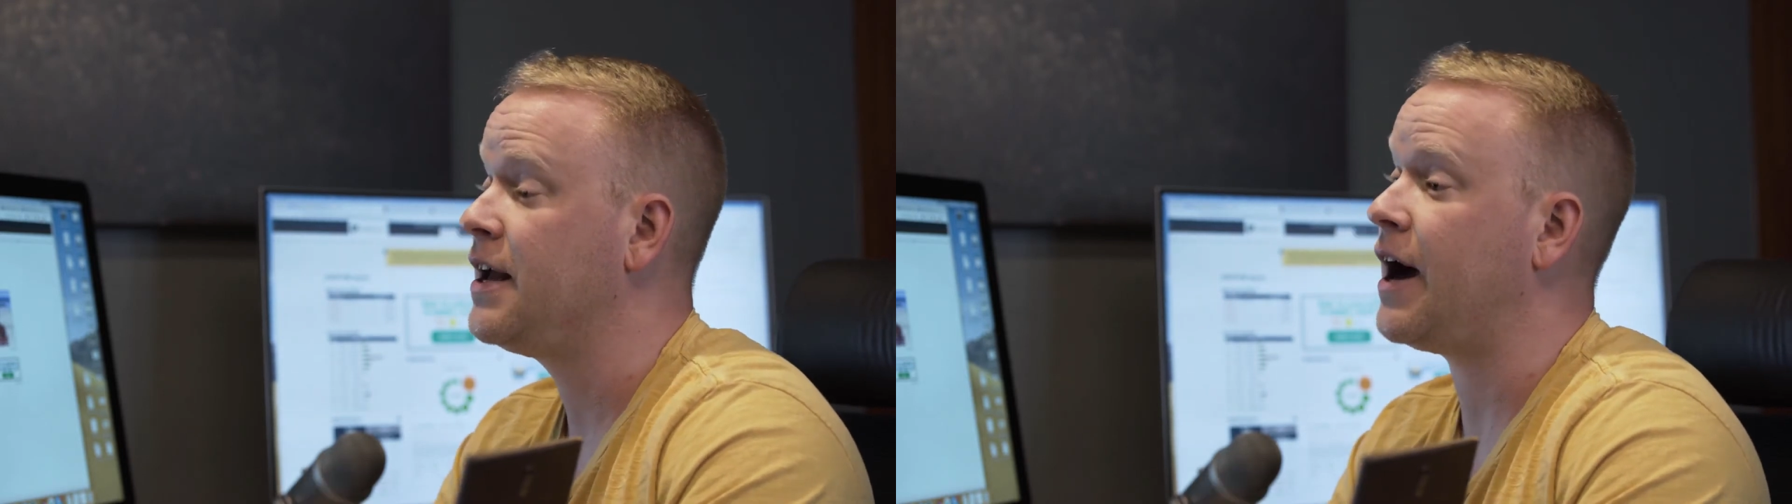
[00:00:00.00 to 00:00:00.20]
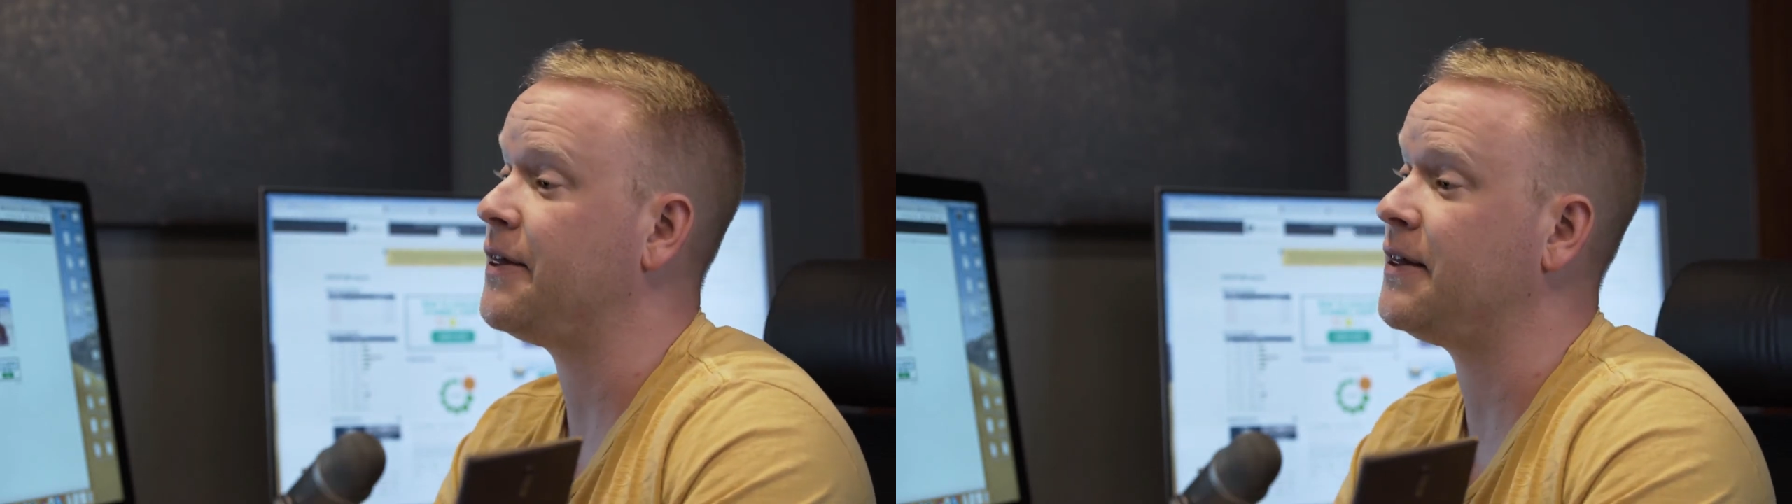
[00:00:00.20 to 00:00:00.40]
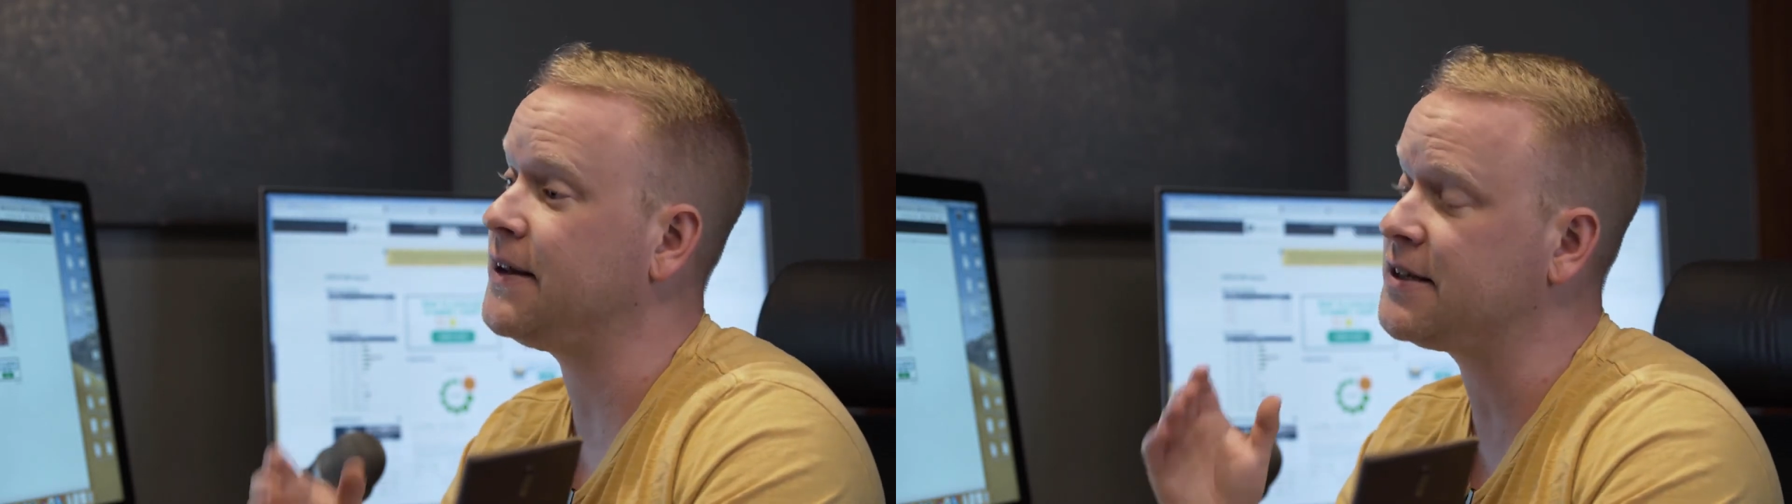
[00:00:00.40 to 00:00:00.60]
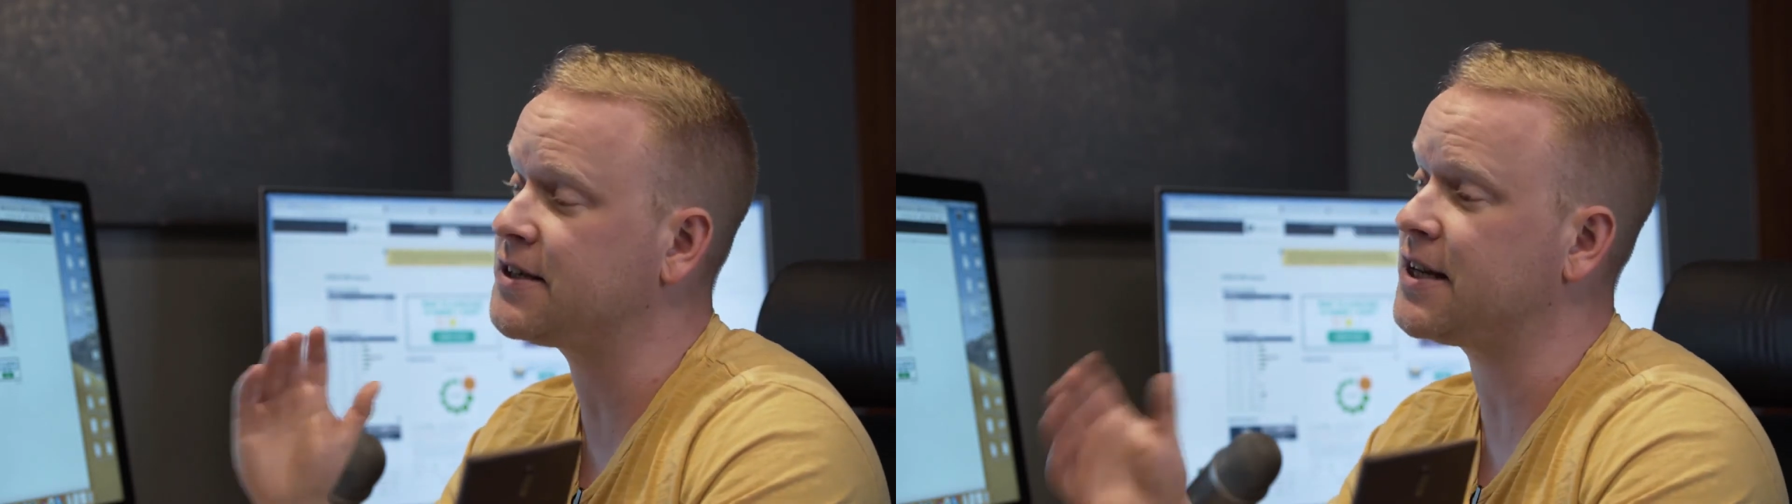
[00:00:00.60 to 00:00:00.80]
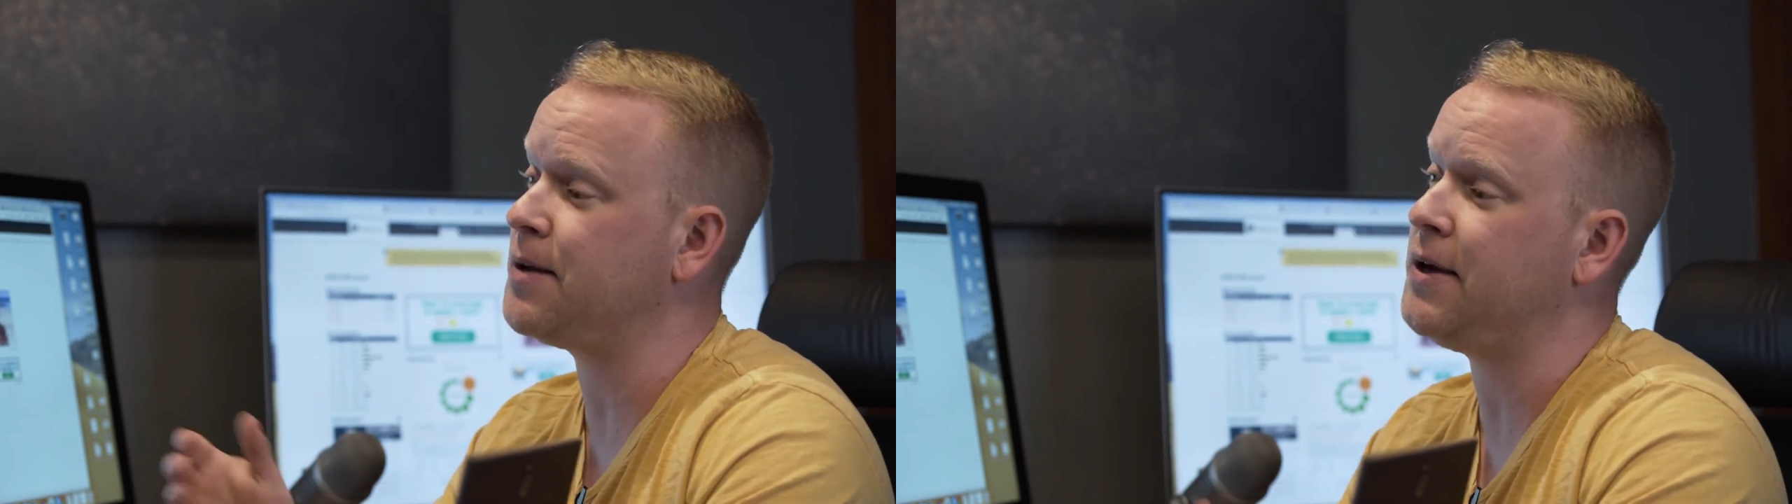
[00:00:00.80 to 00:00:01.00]
then this
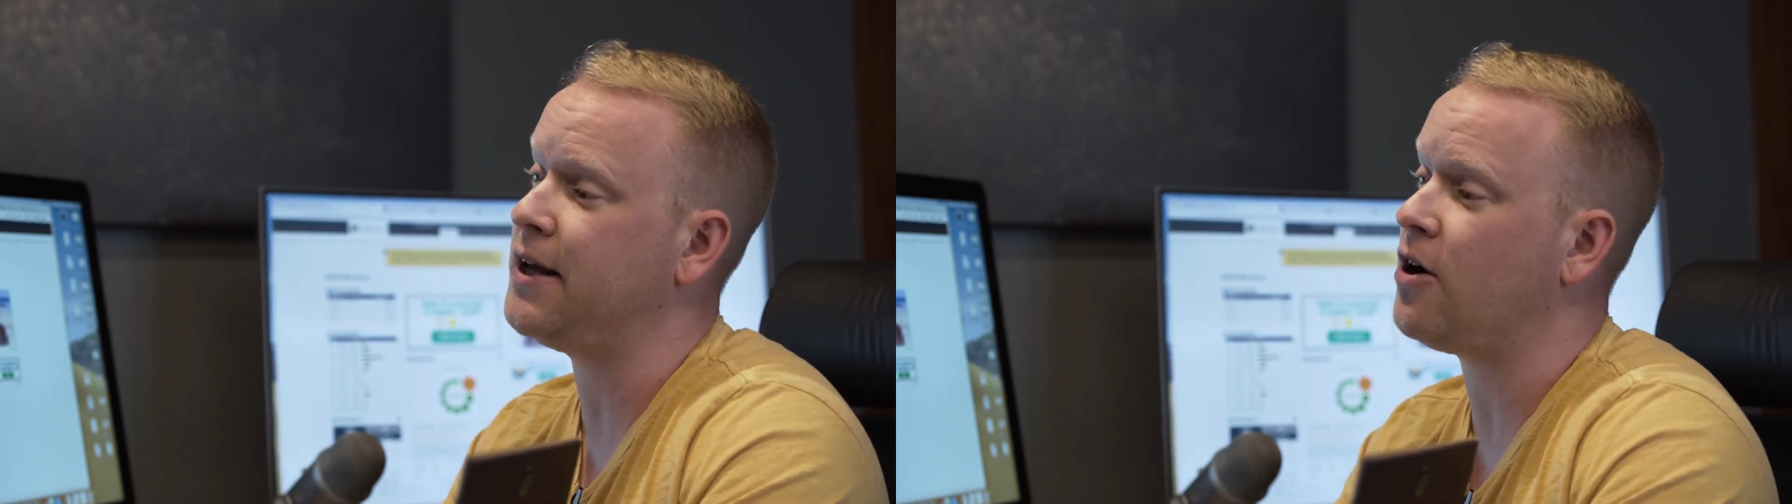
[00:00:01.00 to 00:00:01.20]
is going to be an